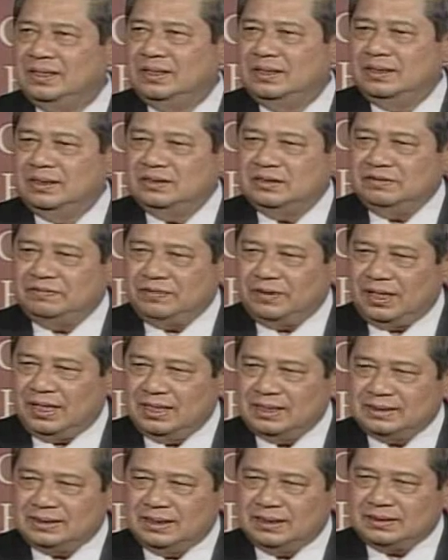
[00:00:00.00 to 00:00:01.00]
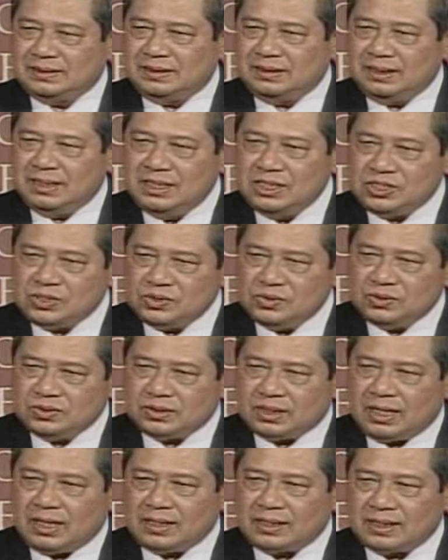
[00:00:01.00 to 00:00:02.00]
Civilization issues
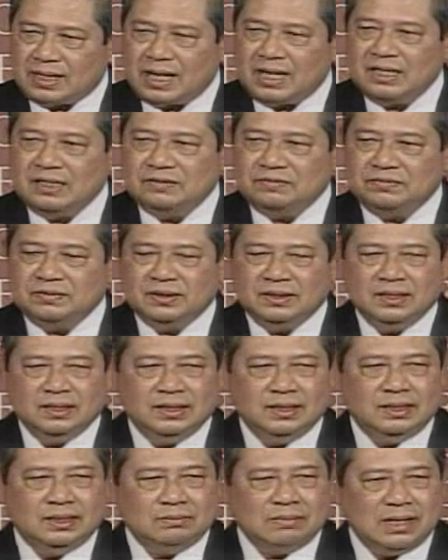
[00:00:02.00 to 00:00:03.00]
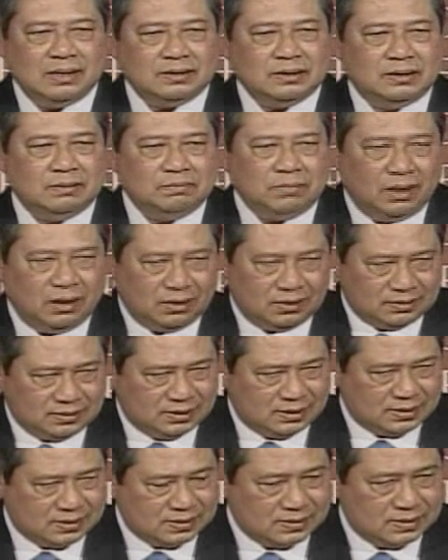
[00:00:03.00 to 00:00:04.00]
arrive in modern
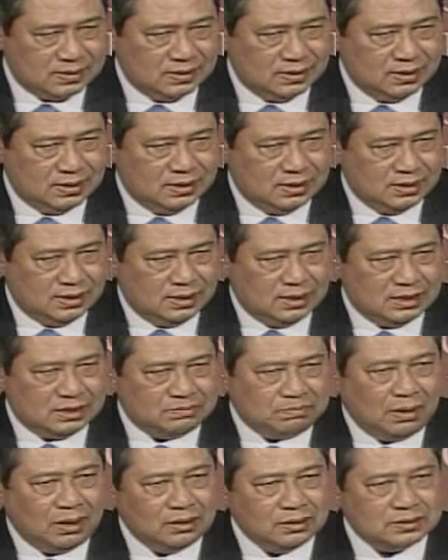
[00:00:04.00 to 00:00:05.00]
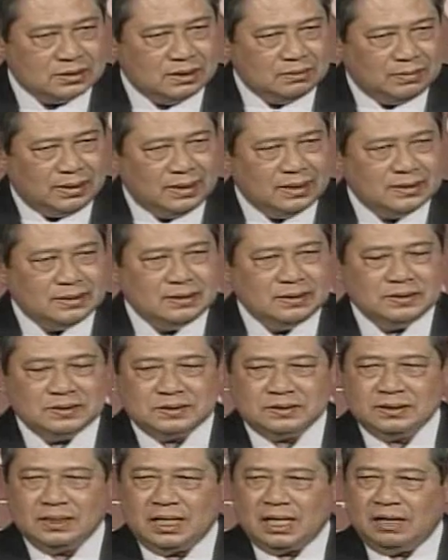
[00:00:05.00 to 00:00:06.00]
politics. As
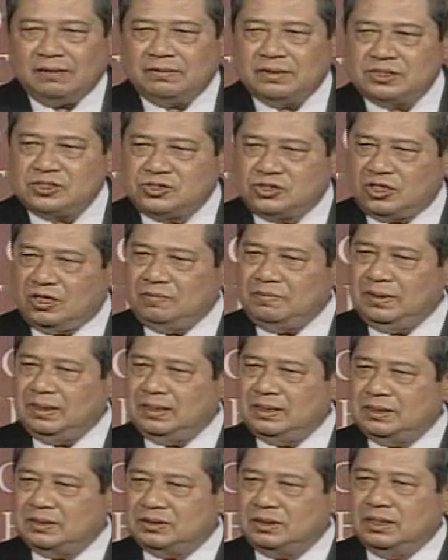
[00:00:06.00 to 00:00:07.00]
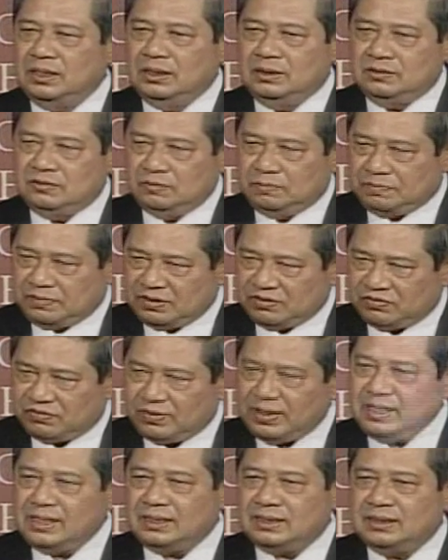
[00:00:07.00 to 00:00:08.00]
policymakers, our job is to
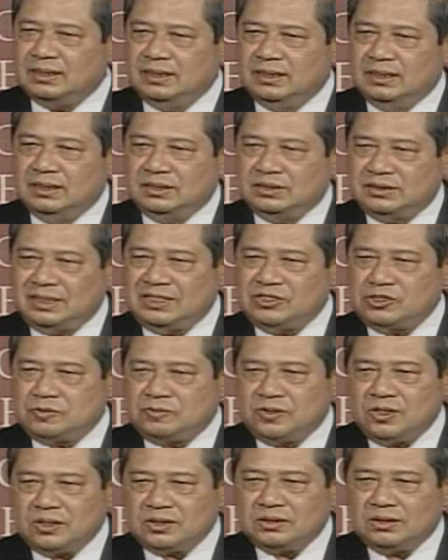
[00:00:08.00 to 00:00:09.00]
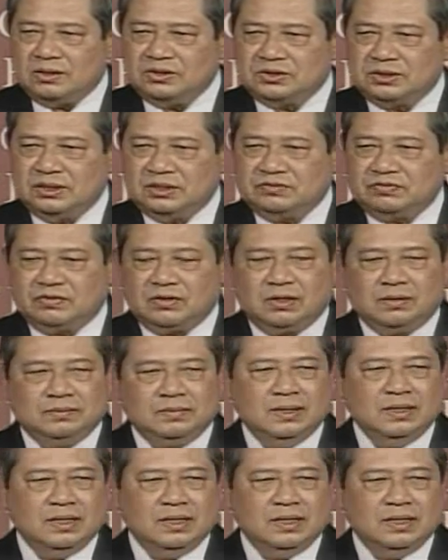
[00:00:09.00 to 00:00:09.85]
prevent such prognosis from